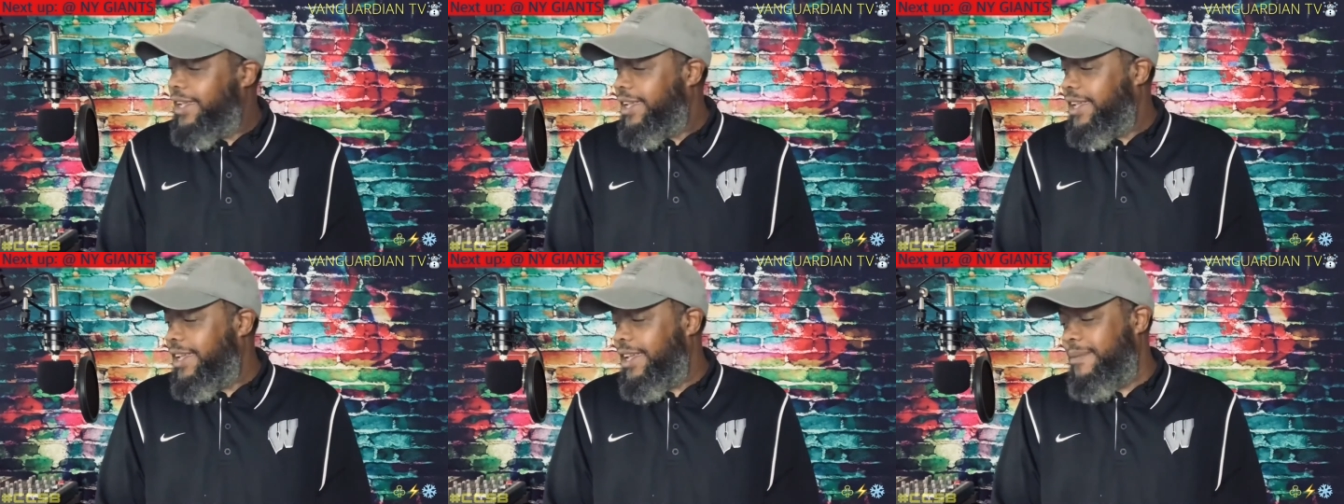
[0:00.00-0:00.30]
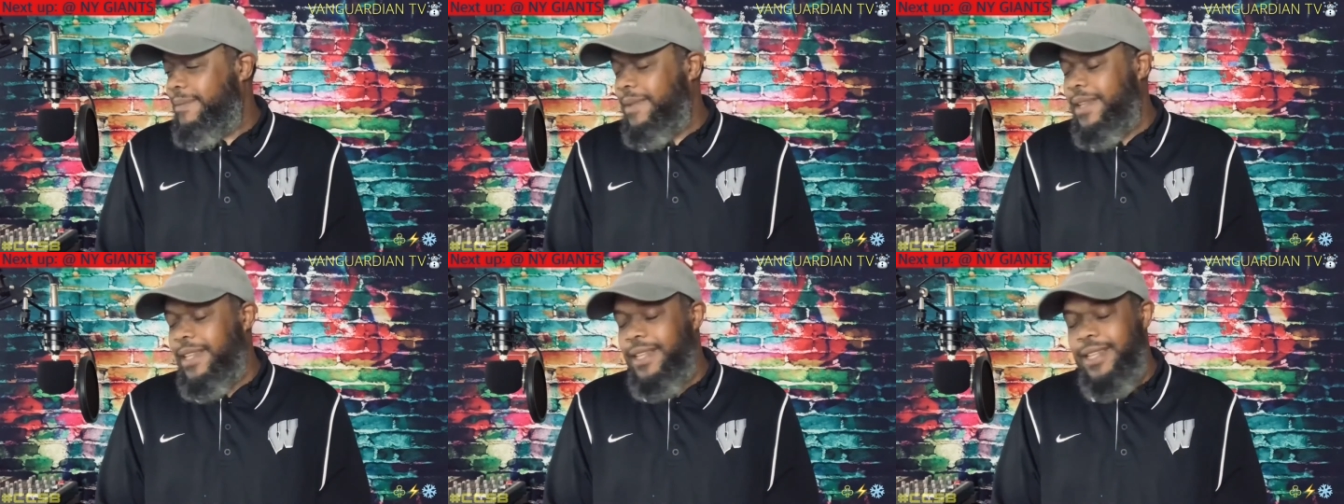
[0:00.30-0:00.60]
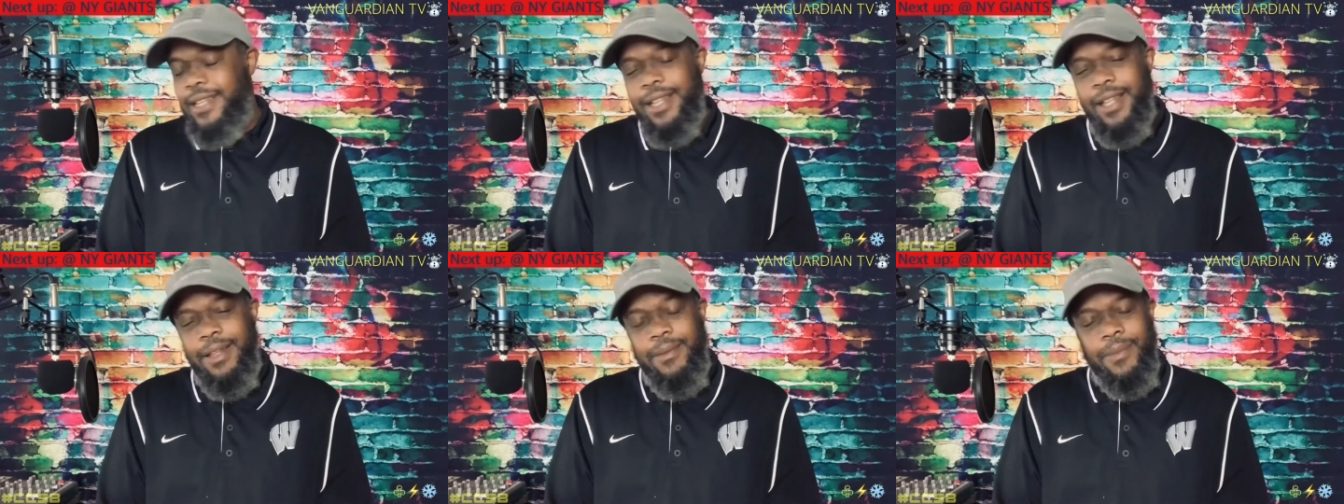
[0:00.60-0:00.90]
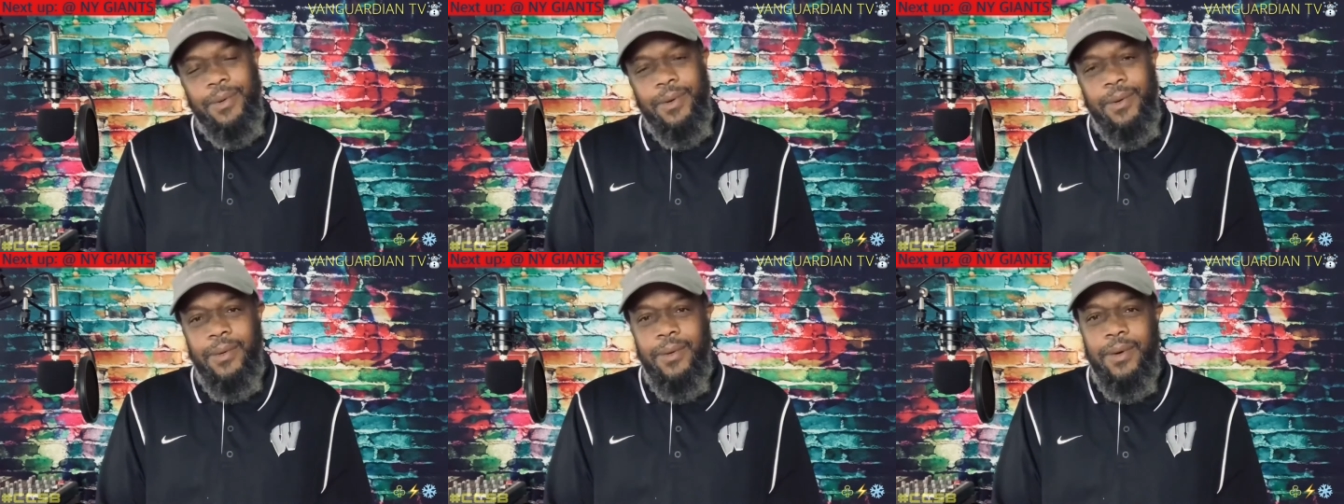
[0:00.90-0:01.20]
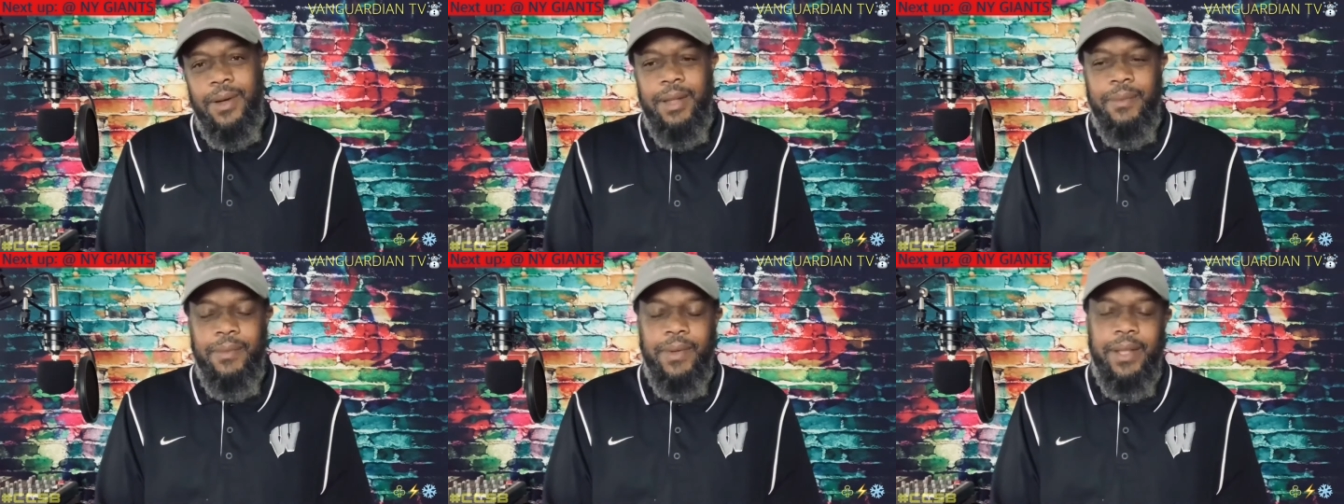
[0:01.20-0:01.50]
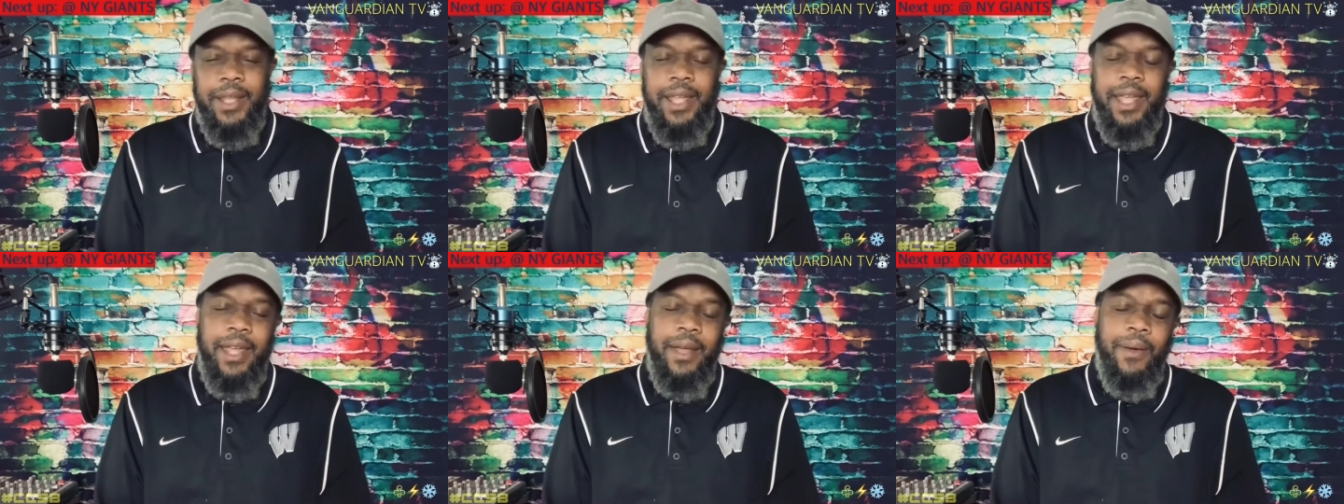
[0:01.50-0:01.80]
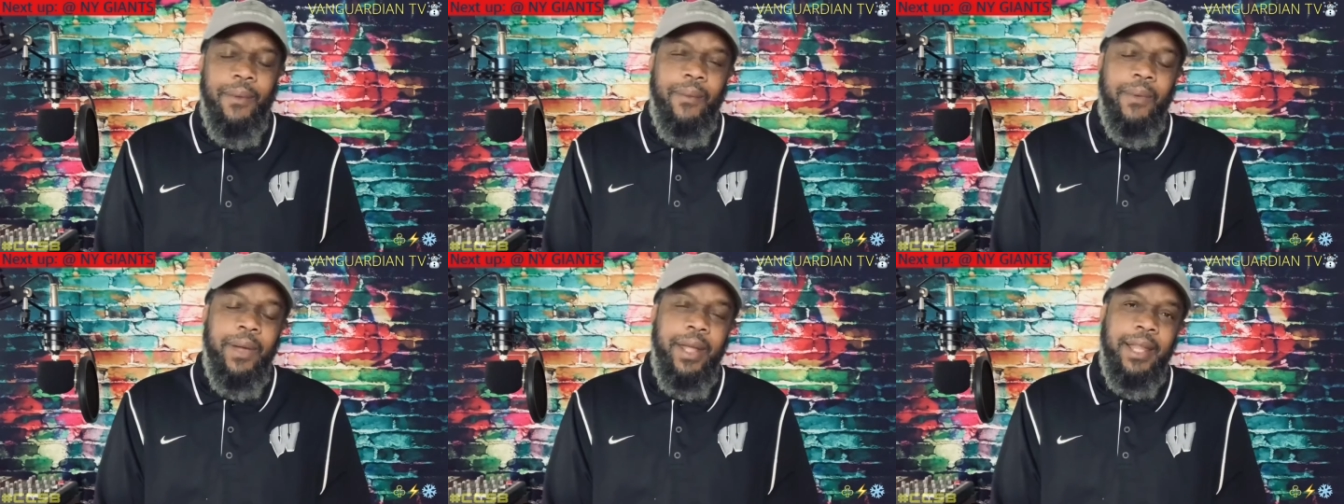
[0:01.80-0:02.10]
I mean, come on. We can't
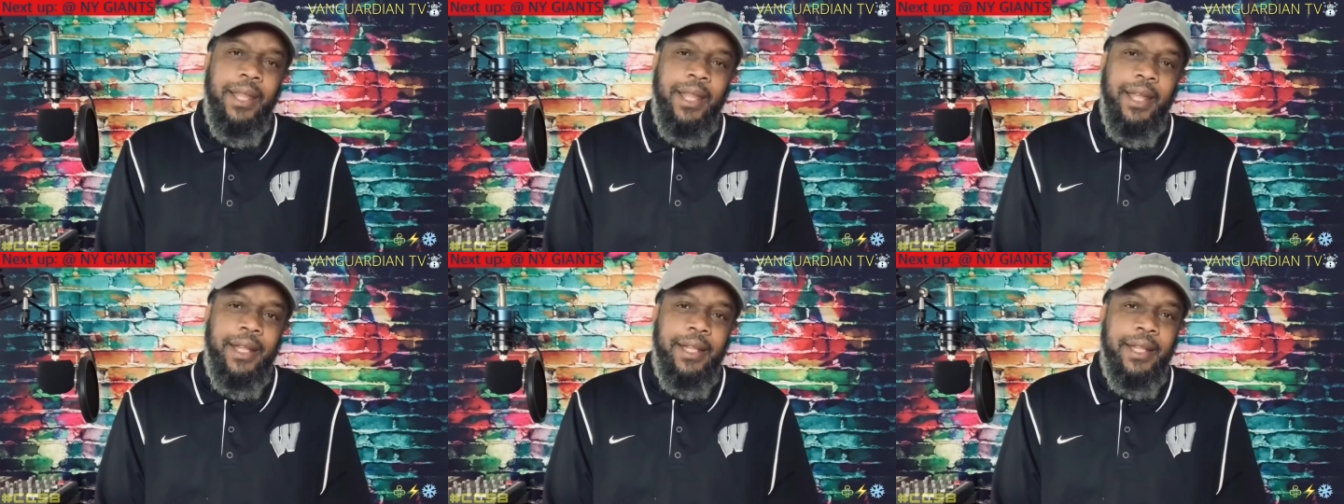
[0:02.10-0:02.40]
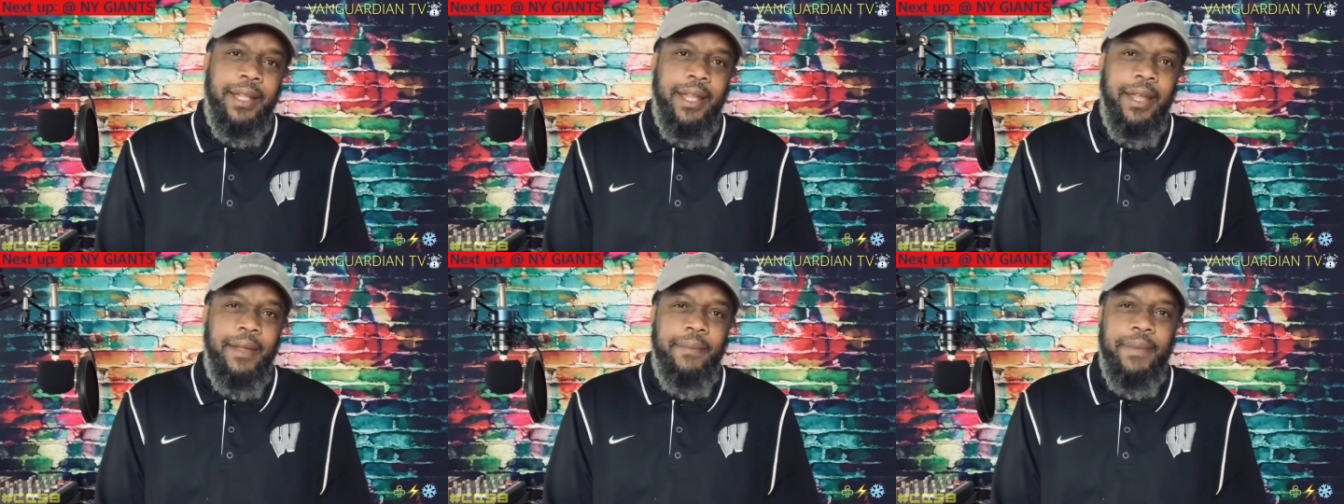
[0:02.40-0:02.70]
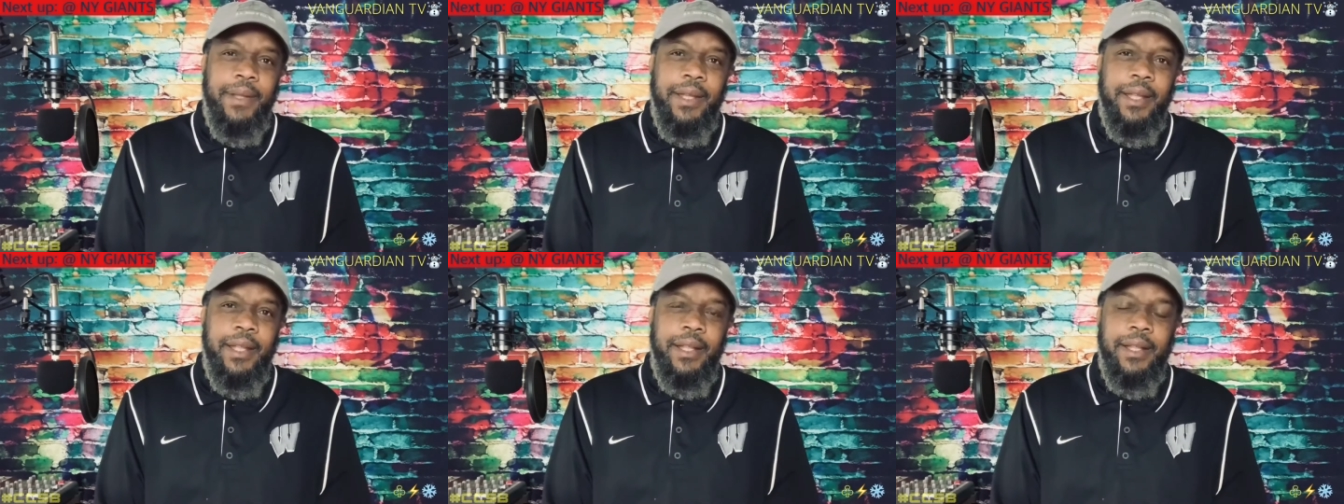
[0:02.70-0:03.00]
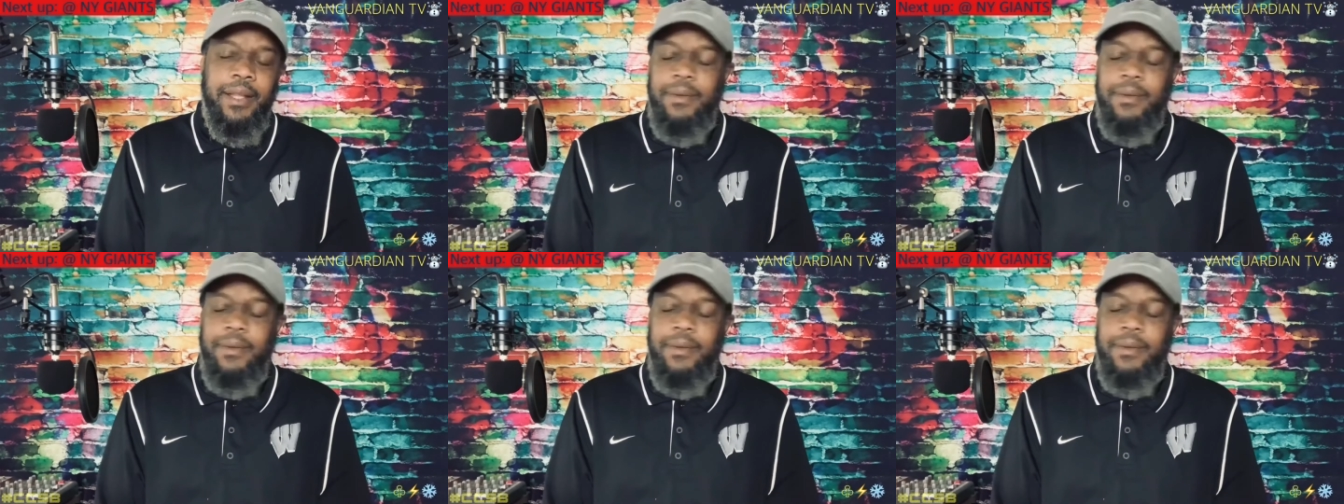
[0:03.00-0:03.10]
win like that, man.